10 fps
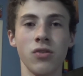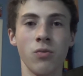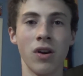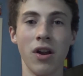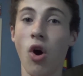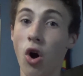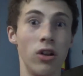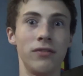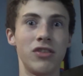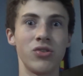who want
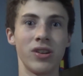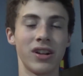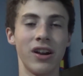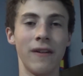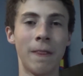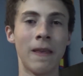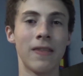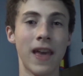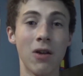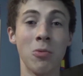all of the Joy-Con,
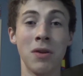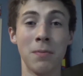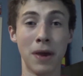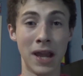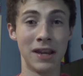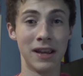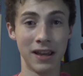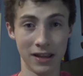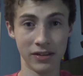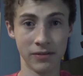that would be a pain to
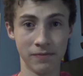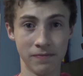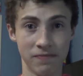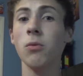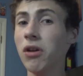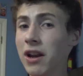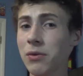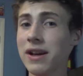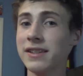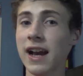get. Well,
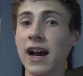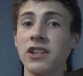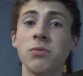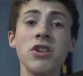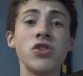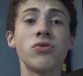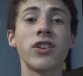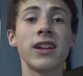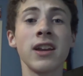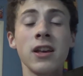anyways, guys, what did you
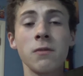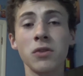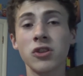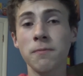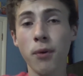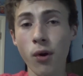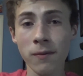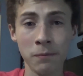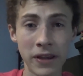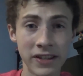think the most
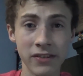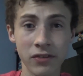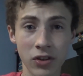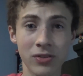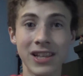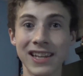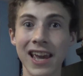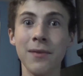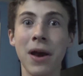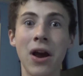important piece of news that
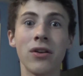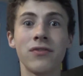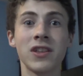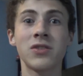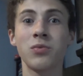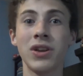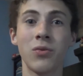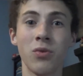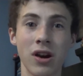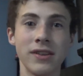came out of this
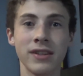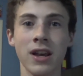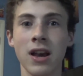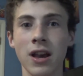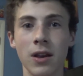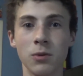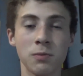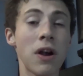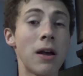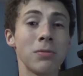week was? It
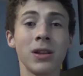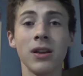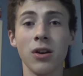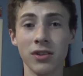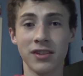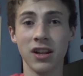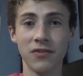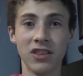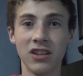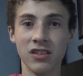was probably all the
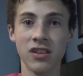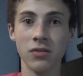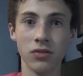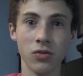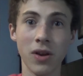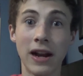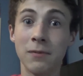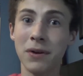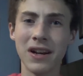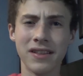stuff in the Nintendo
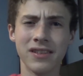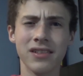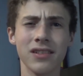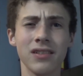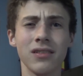Direct, but